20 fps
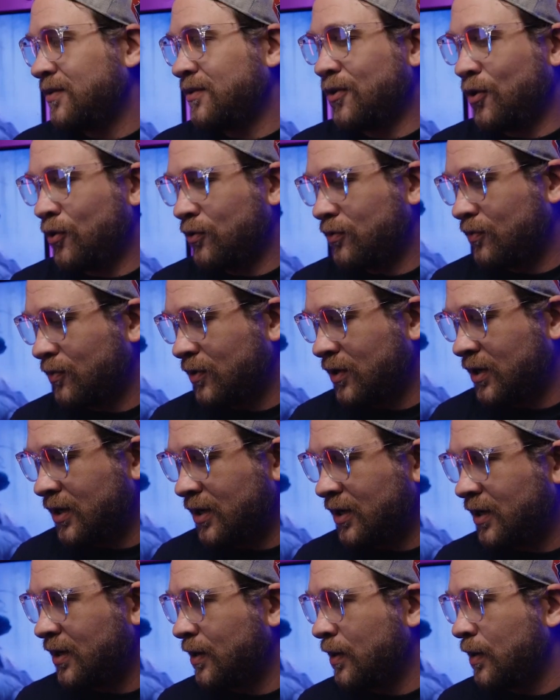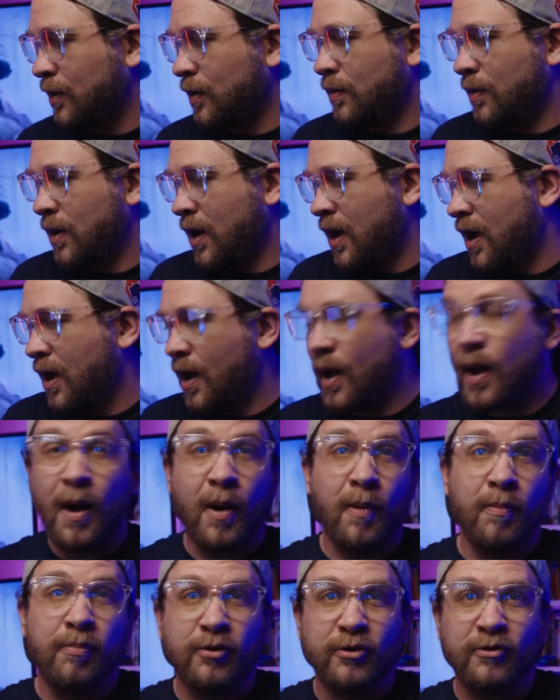Those were
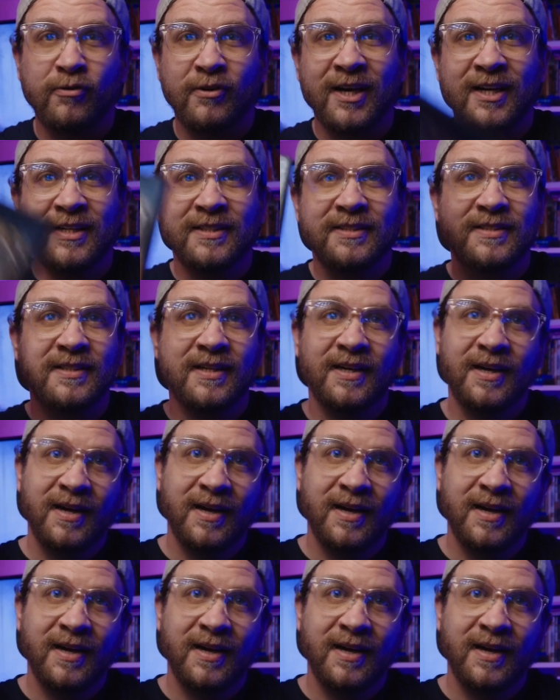Blu-rays.